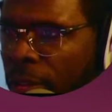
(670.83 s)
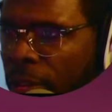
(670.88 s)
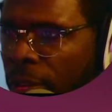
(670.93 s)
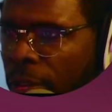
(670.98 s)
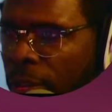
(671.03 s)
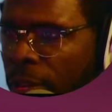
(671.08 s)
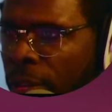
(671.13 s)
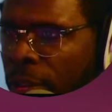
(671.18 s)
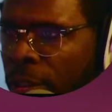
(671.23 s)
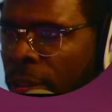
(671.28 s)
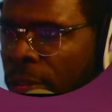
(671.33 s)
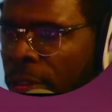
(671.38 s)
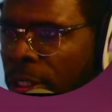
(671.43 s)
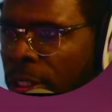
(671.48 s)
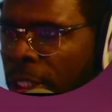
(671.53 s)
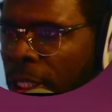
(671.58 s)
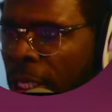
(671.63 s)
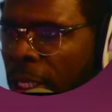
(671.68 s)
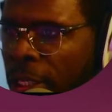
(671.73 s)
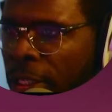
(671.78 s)
use a
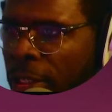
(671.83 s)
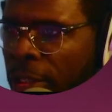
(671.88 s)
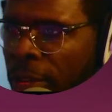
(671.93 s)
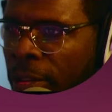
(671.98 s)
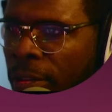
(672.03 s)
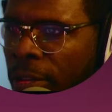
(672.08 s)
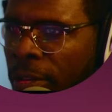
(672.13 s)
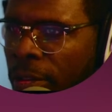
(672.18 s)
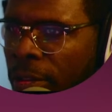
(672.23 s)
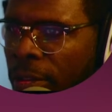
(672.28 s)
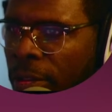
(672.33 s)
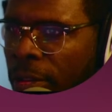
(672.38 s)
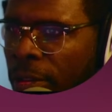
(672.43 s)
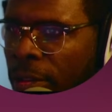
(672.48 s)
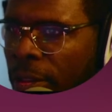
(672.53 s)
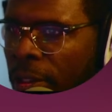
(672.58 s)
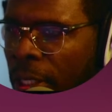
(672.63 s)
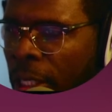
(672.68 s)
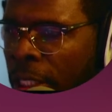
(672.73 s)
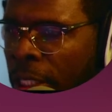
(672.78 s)
Nano,
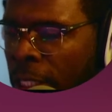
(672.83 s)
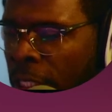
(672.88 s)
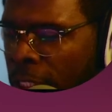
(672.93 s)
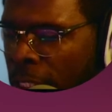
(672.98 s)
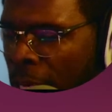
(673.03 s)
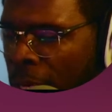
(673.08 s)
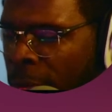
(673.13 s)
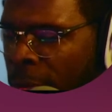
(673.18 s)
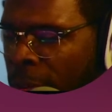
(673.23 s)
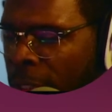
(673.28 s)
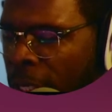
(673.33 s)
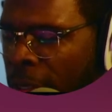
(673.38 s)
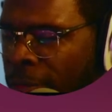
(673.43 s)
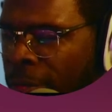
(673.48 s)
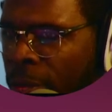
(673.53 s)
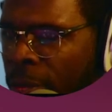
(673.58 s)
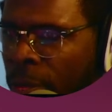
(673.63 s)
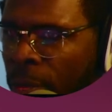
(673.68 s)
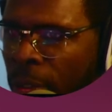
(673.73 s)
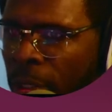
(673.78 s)
and then type whatever you
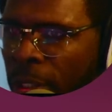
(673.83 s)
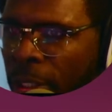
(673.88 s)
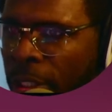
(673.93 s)
want.